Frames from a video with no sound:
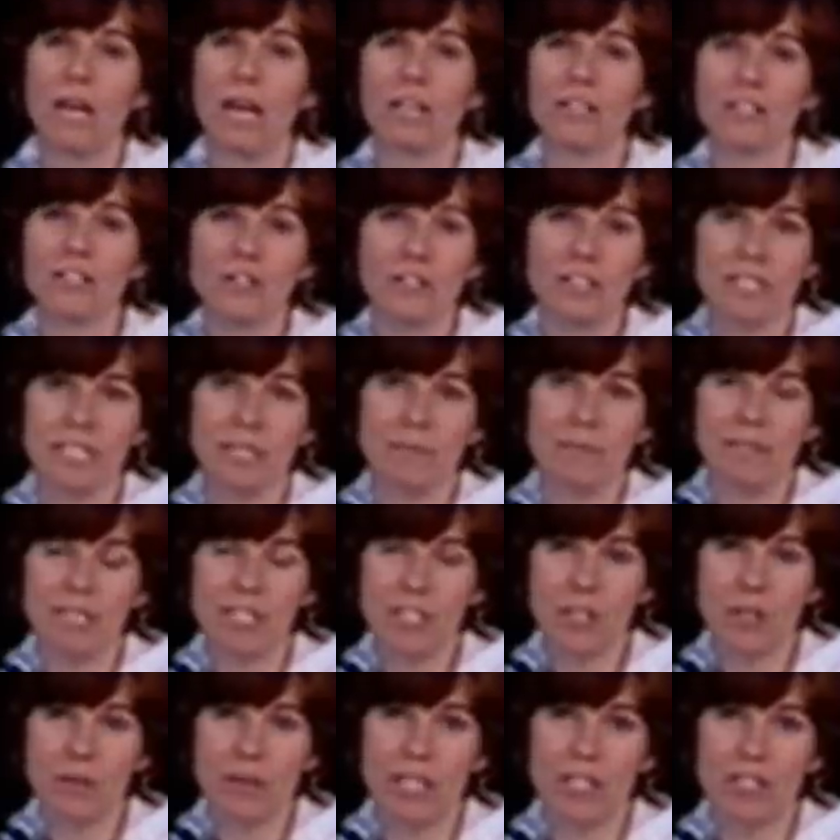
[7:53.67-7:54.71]
under deep
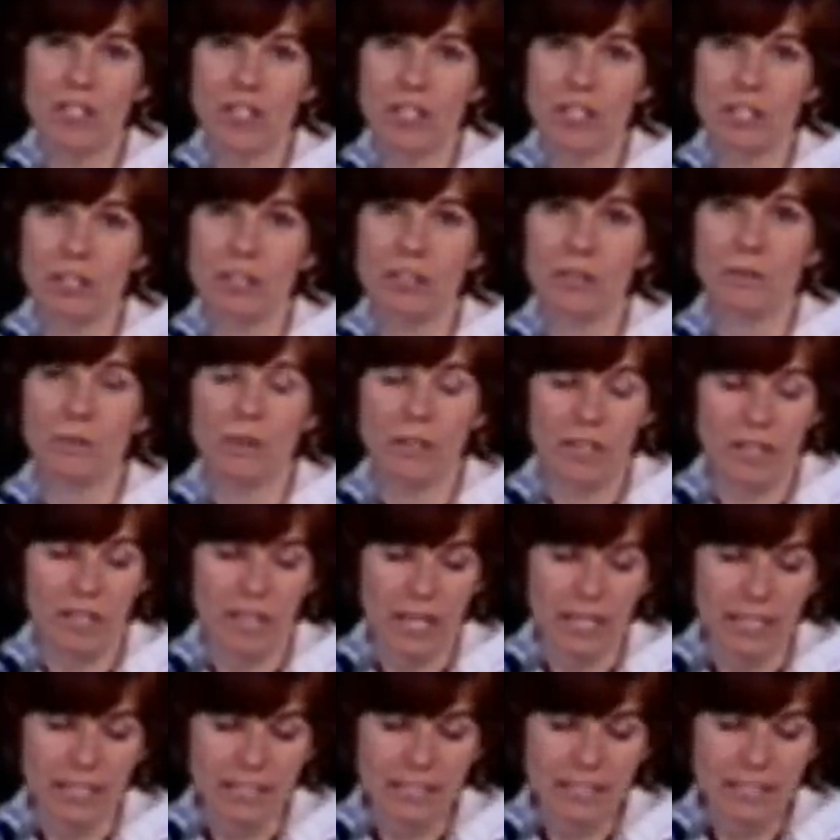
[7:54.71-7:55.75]
integration with the
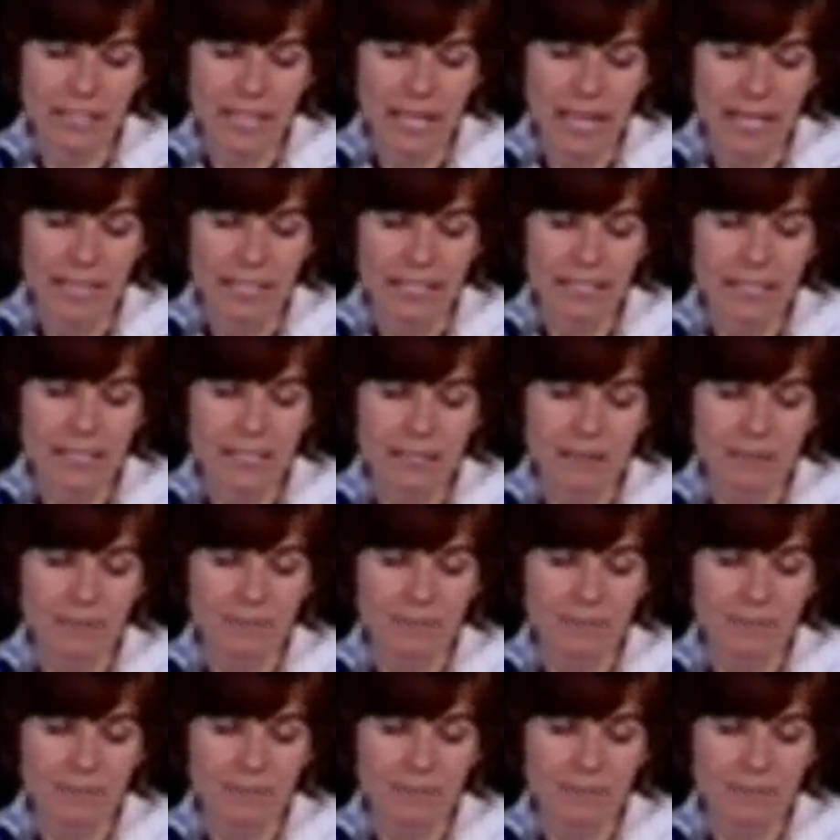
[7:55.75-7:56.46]
United States.